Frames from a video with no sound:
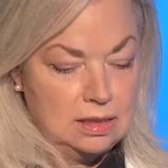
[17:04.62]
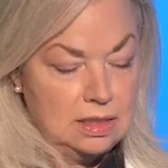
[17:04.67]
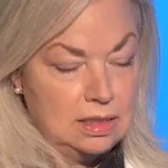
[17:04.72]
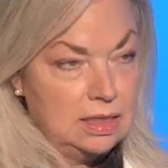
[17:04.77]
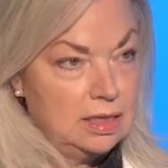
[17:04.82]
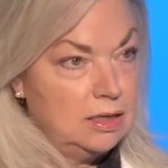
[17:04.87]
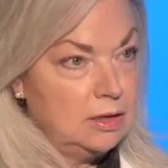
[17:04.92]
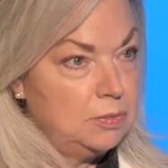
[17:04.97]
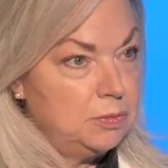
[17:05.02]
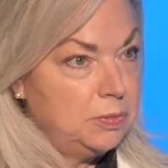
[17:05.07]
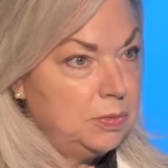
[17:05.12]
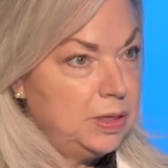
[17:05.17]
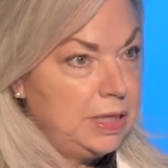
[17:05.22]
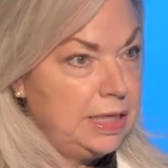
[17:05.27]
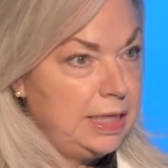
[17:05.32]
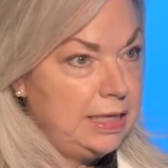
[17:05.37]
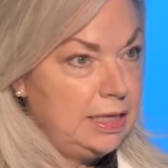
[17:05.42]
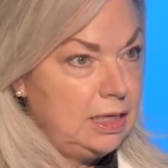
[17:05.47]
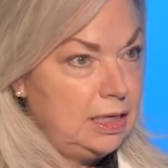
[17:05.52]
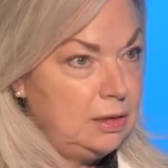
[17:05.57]
they help
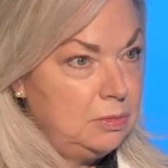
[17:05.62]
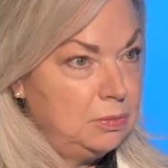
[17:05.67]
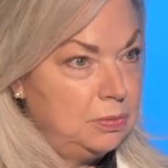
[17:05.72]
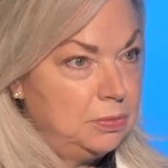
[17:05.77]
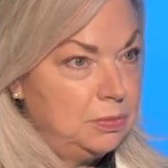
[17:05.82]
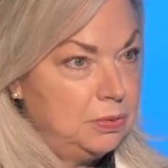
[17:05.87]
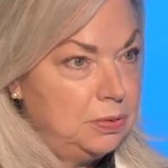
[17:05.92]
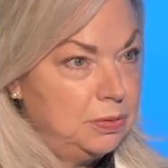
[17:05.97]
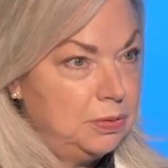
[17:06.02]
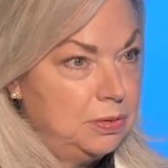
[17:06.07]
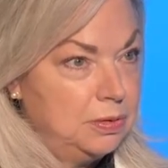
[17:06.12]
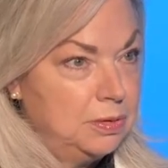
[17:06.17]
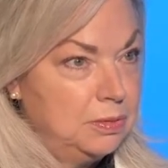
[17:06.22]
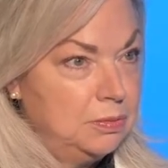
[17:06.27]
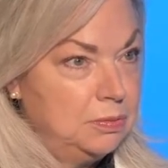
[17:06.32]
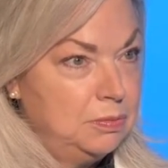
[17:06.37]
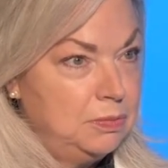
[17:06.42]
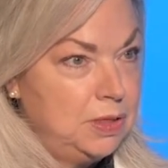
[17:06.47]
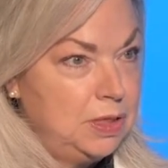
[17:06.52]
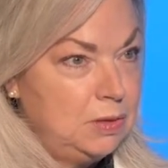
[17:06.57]
keep
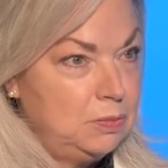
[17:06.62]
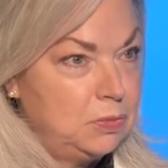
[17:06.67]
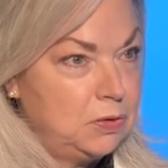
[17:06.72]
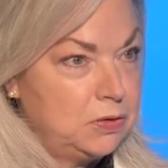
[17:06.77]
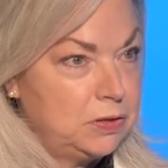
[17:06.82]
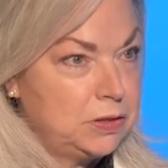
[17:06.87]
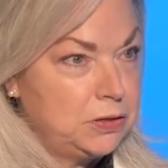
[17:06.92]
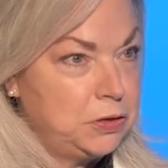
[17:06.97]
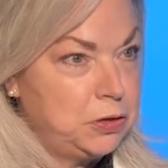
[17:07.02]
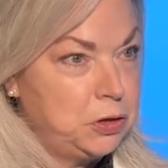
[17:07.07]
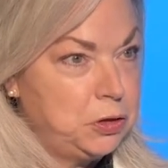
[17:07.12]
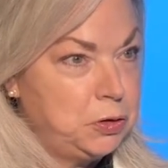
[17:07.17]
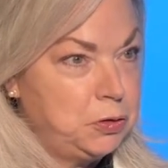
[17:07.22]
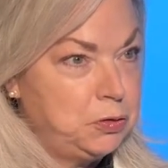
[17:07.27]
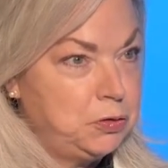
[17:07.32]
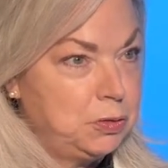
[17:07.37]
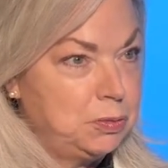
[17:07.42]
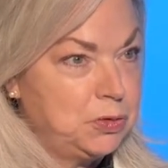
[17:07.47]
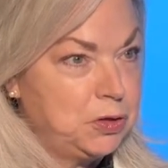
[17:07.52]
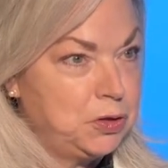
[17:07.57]
people's issues from